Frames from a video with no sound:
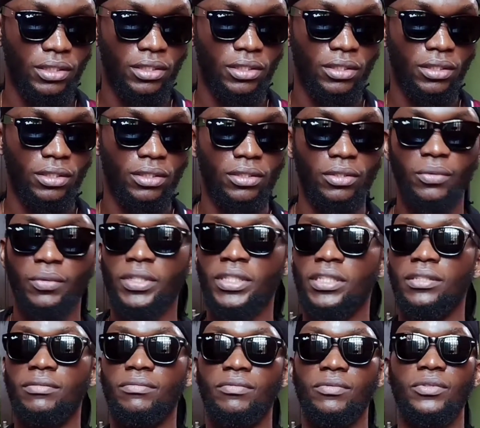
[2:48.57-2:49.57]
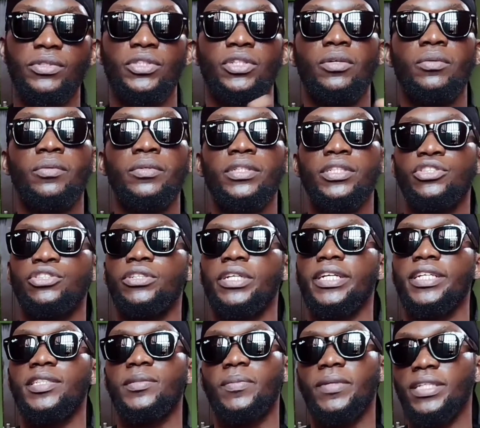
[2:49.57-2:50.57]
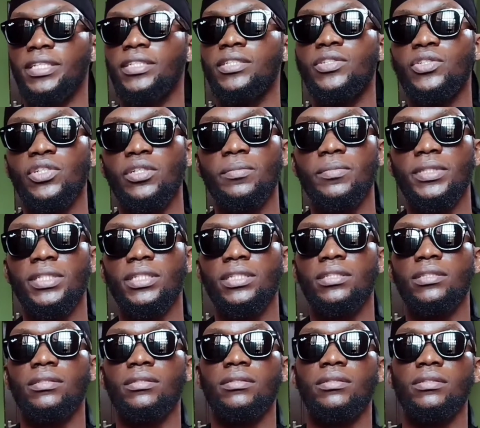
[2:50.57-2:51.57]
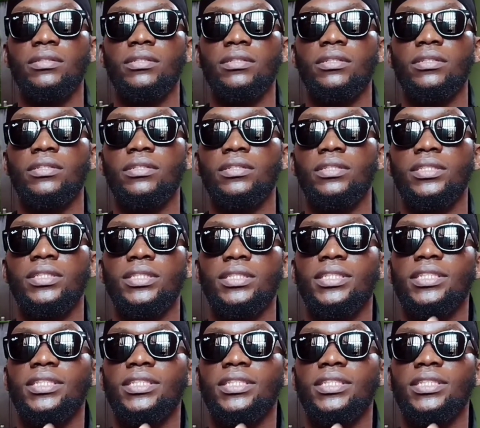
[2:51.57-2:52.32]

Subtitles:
when someone is explaining something, it's